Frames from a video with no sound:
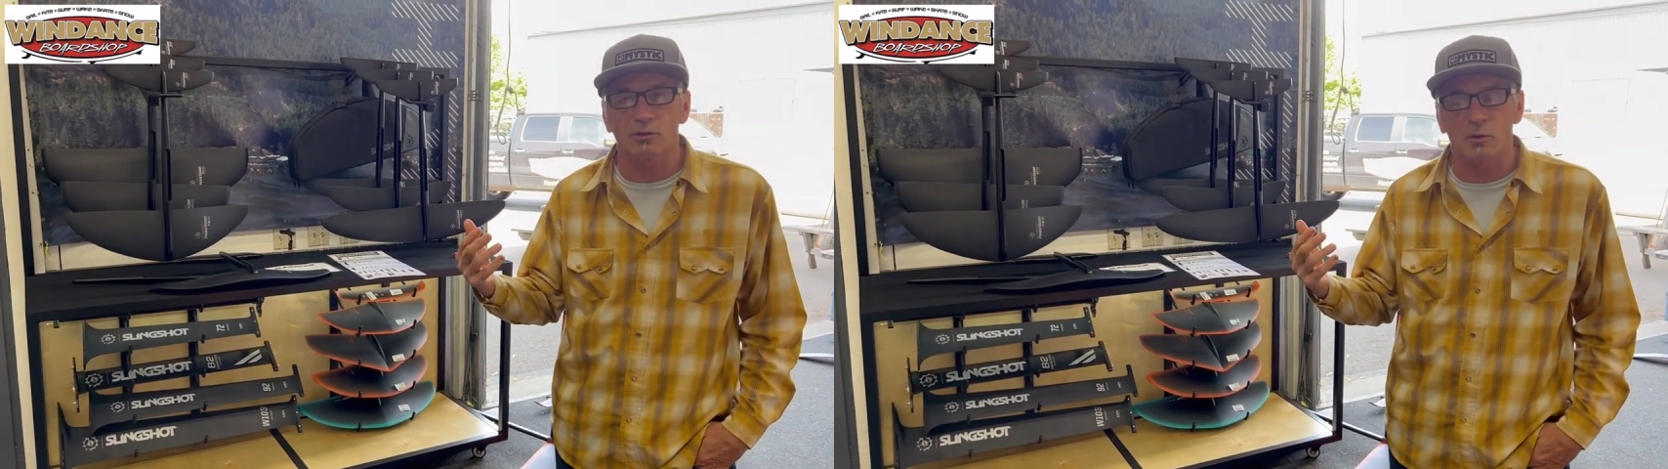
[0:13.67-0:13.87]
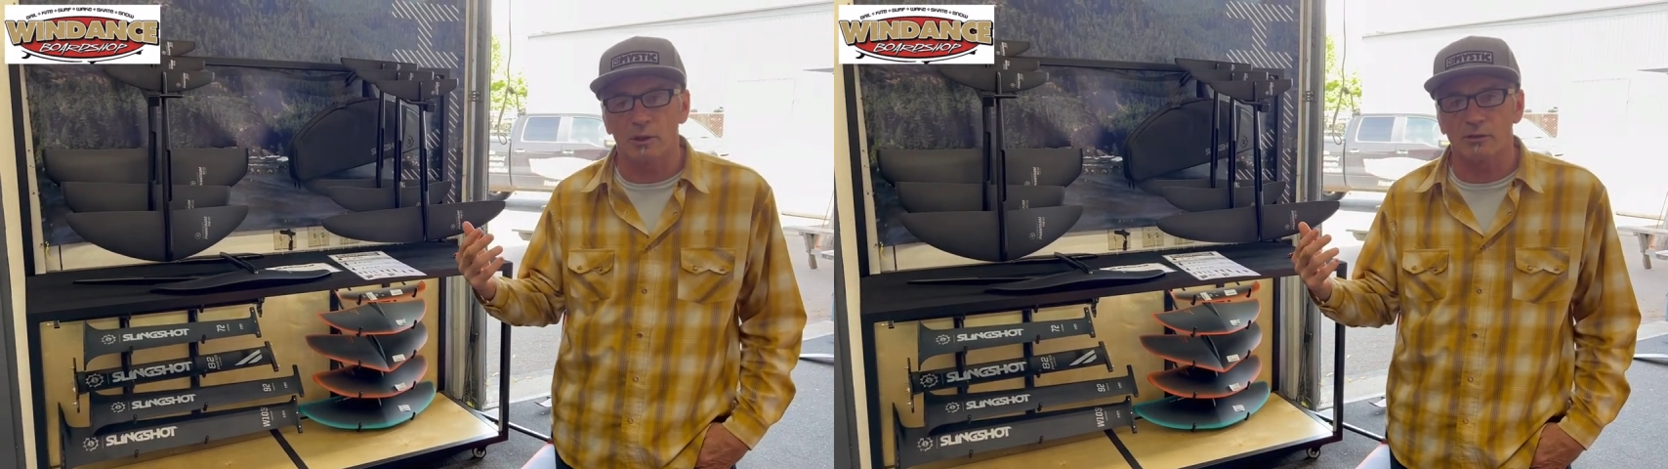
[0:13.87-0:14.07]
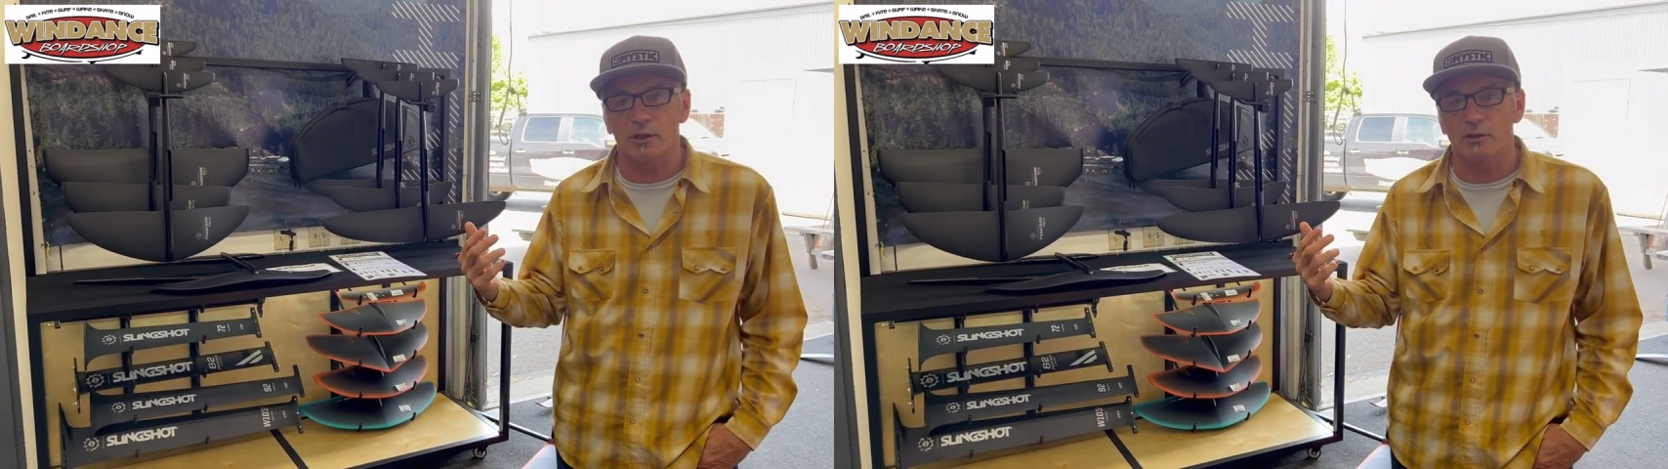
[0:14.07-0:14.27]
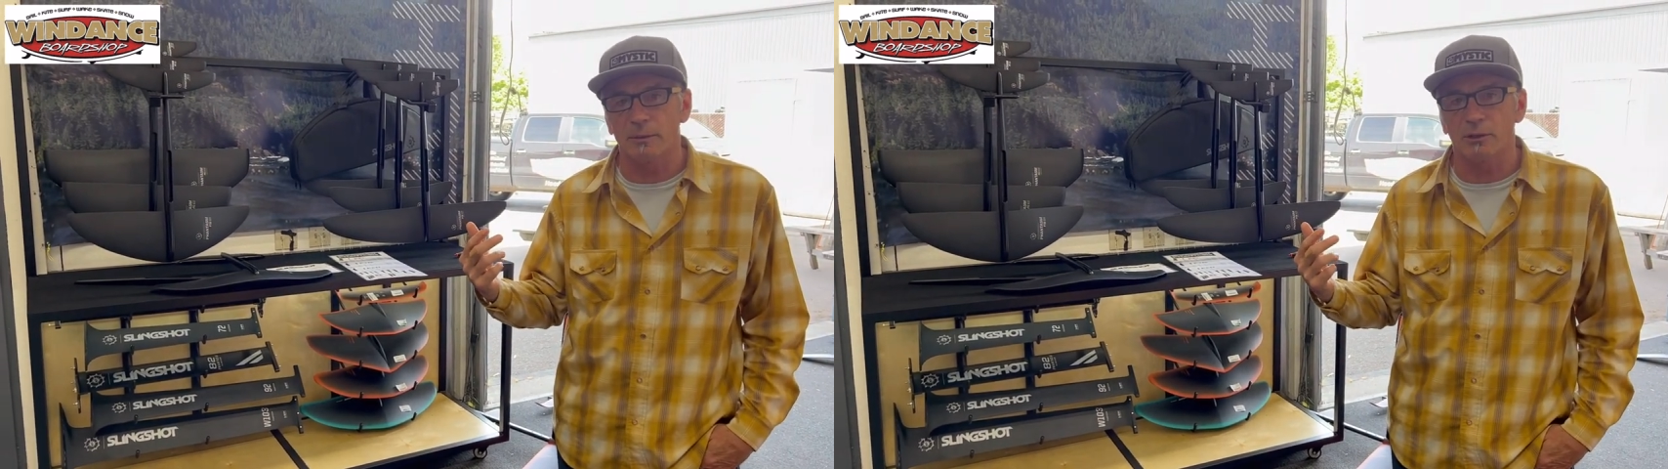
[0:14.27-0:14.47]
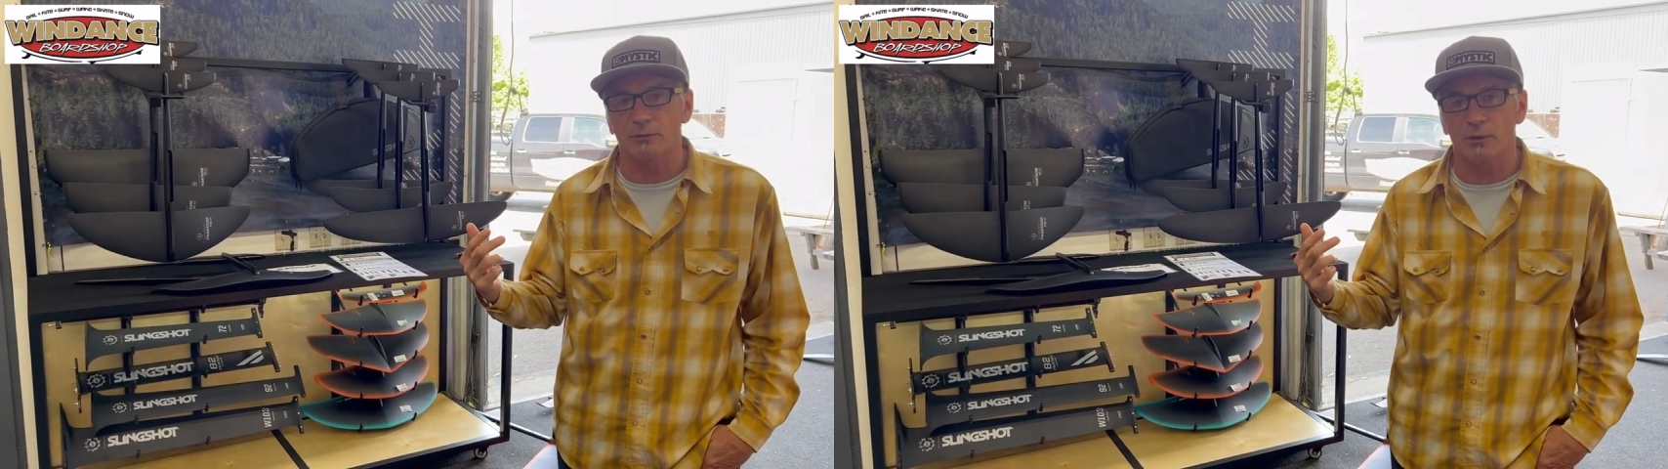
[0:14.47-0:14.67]
square
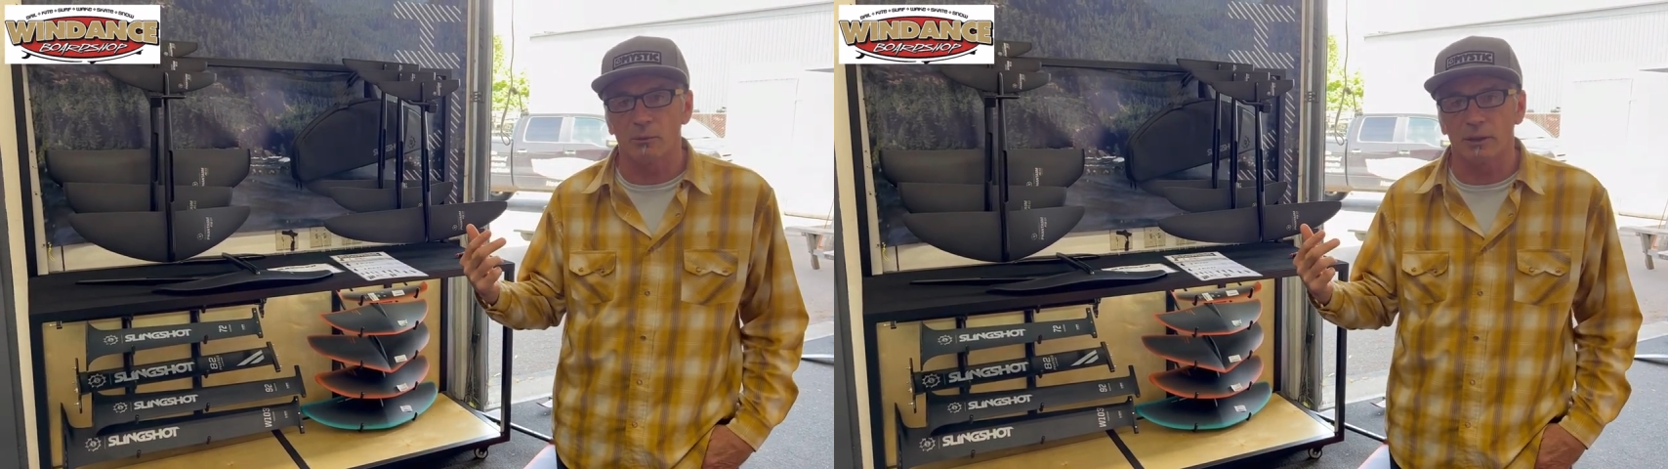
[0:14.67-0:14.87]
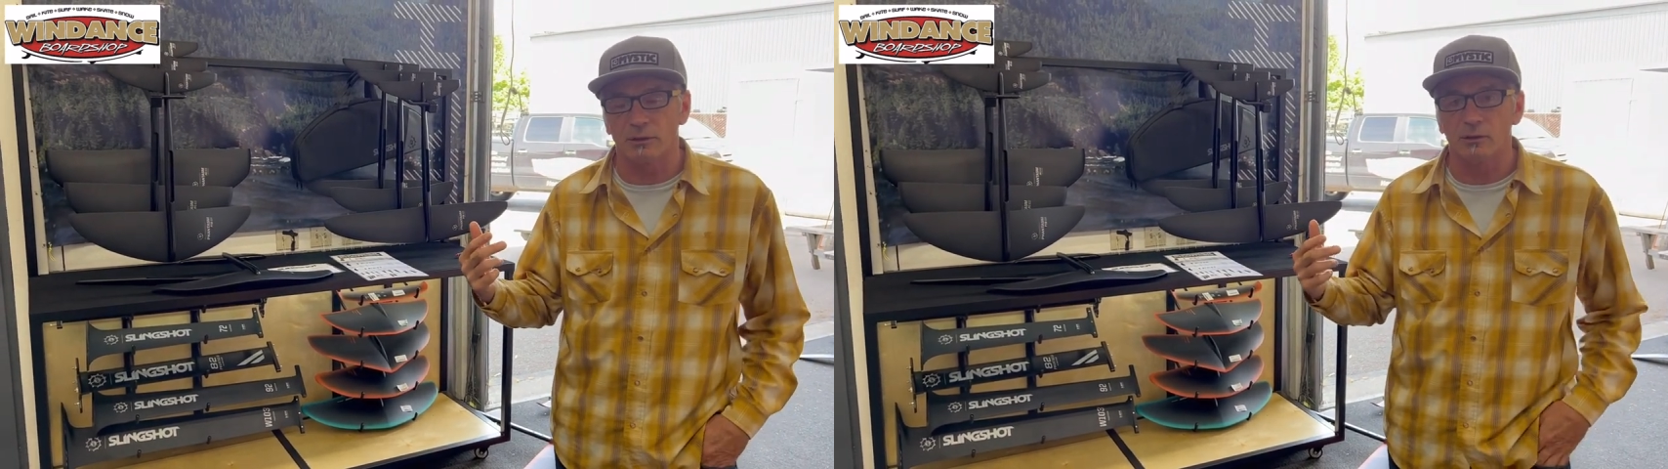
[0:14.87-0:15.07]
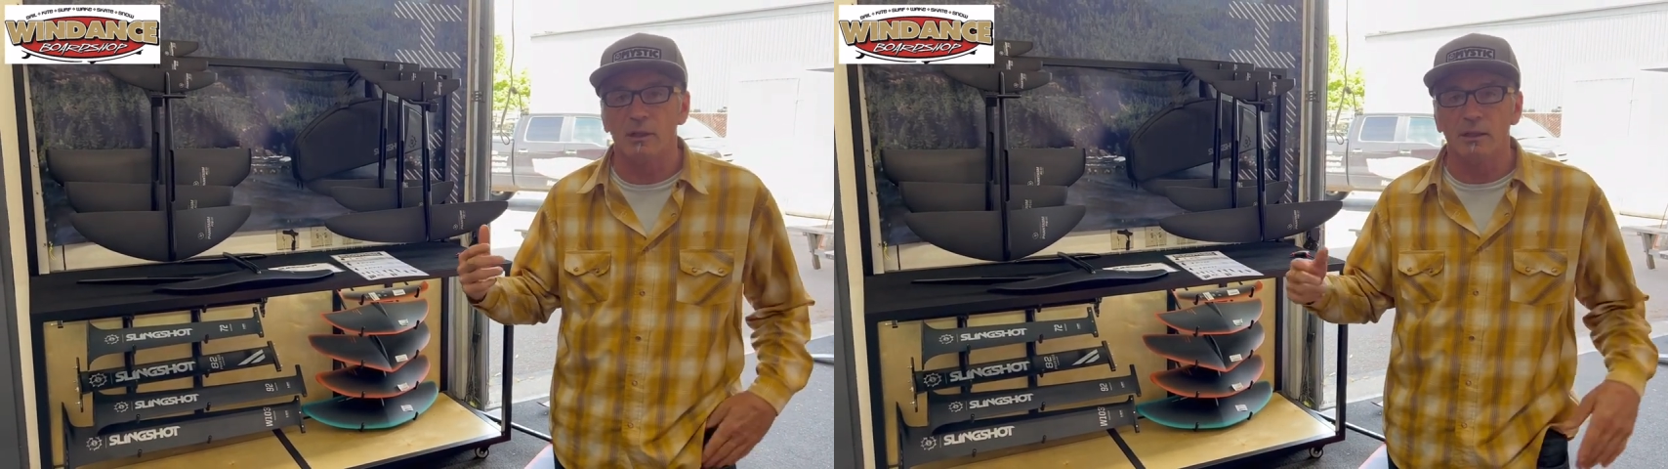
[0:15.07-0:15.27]
centimeter front wings.